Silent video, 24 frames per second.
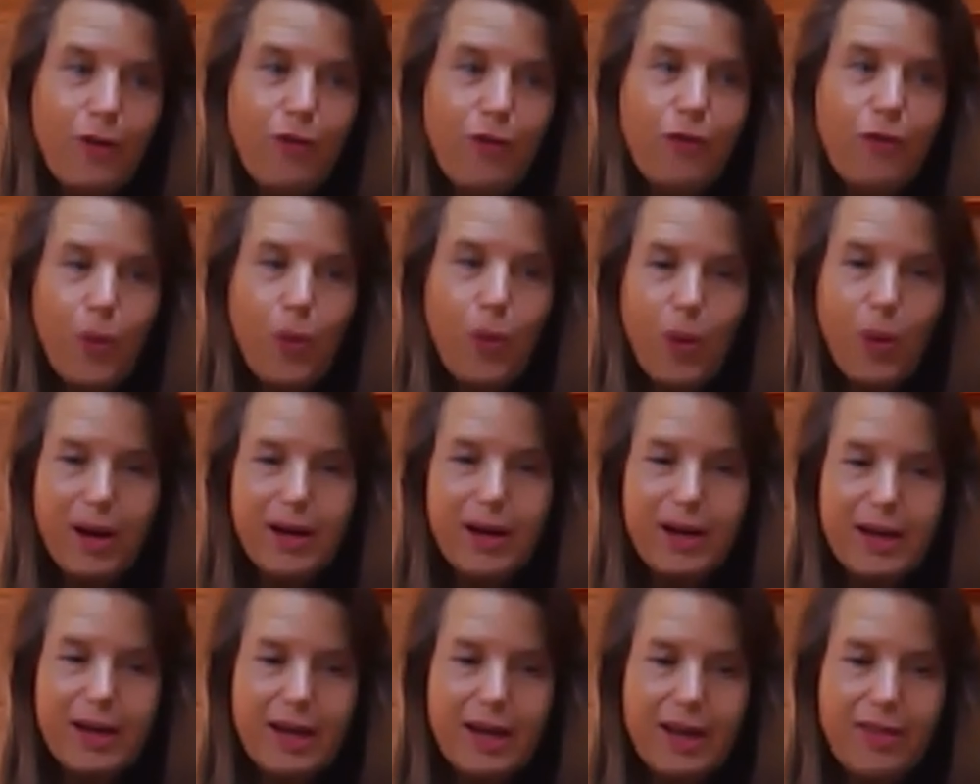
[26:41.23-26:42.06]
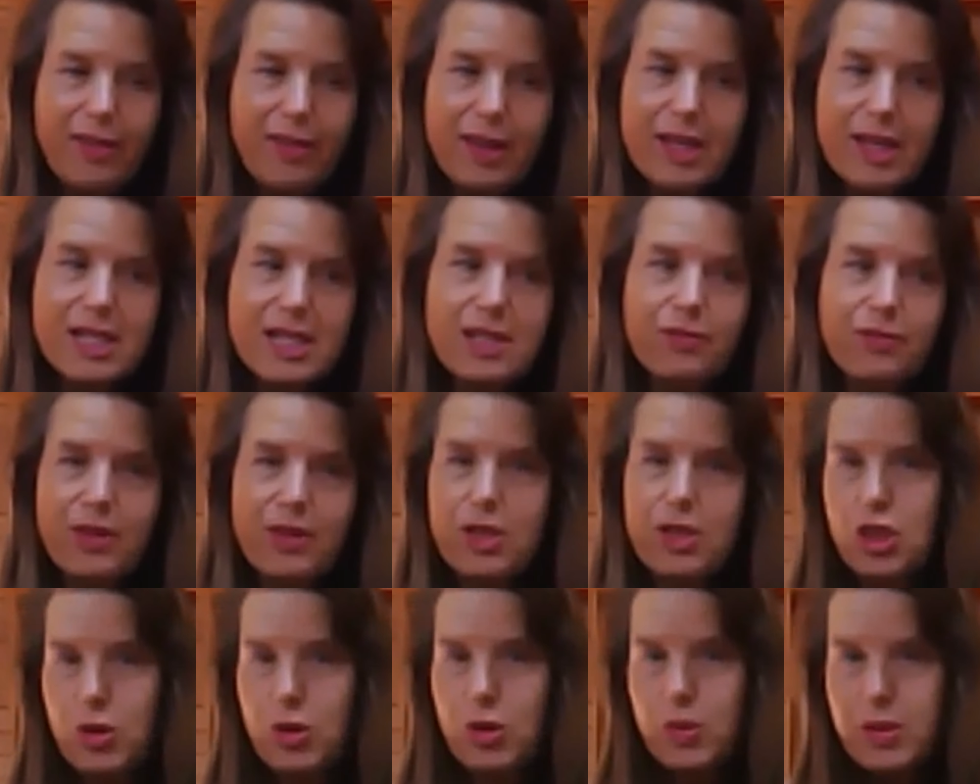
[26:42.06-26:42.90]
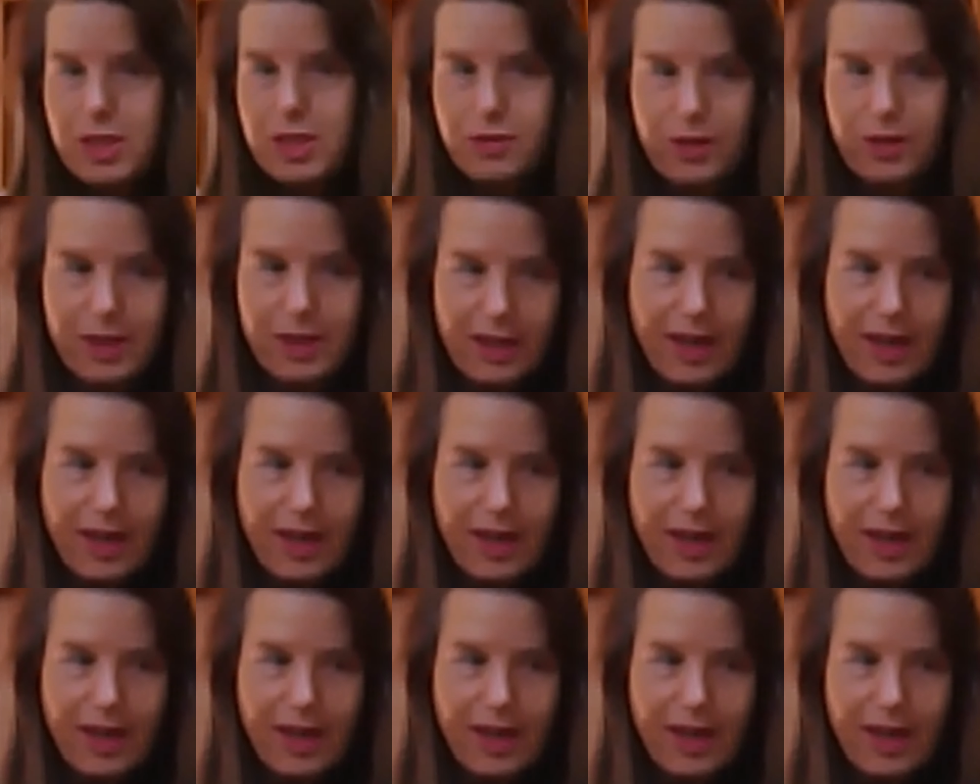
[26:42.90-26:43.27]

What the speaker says: for the individuals, for the